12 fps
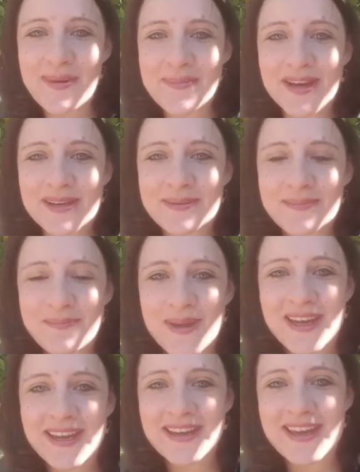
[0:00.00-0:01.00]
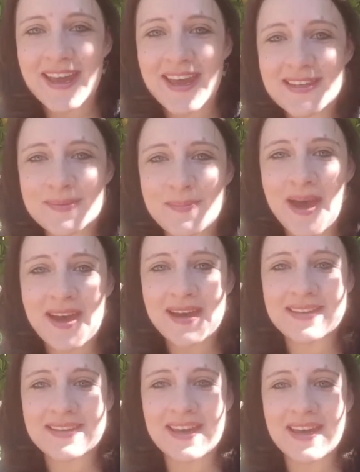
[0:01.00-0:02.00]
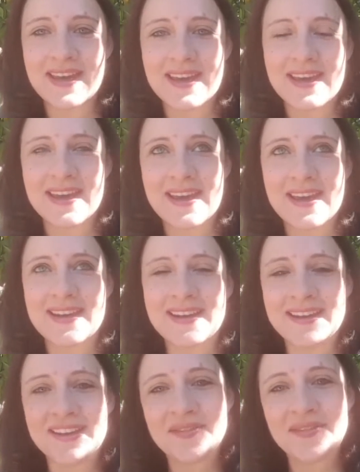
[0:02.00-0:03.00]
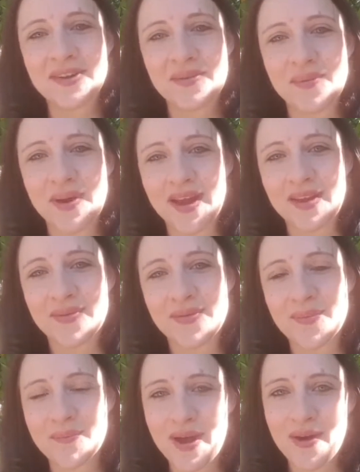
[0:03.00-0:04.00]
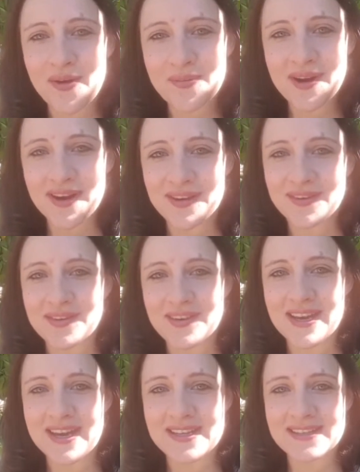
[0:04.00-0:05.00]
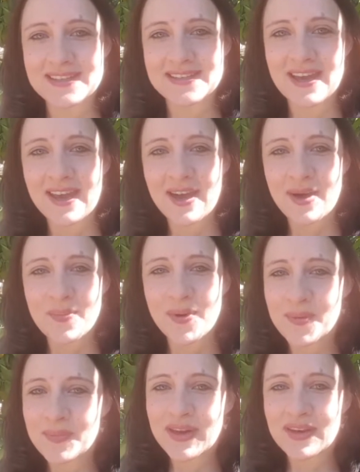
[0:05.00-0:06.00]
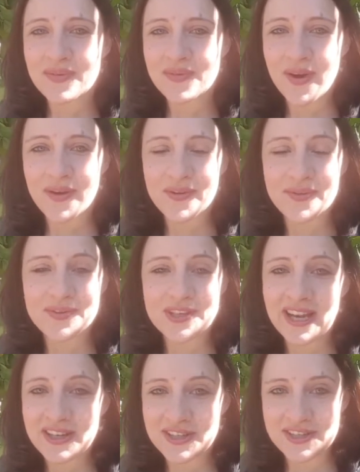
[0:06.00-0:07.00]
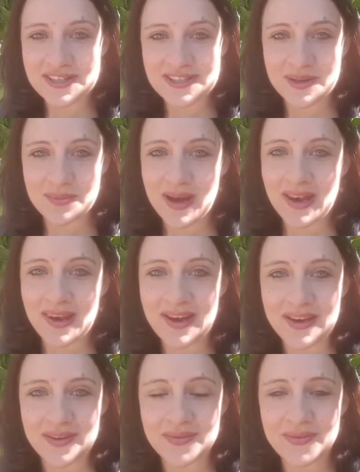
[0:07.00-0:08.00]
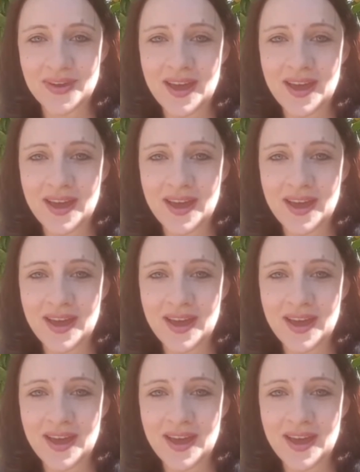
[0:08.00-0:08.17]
But being an expat and living away from my home country has put me in front of challenges in my life.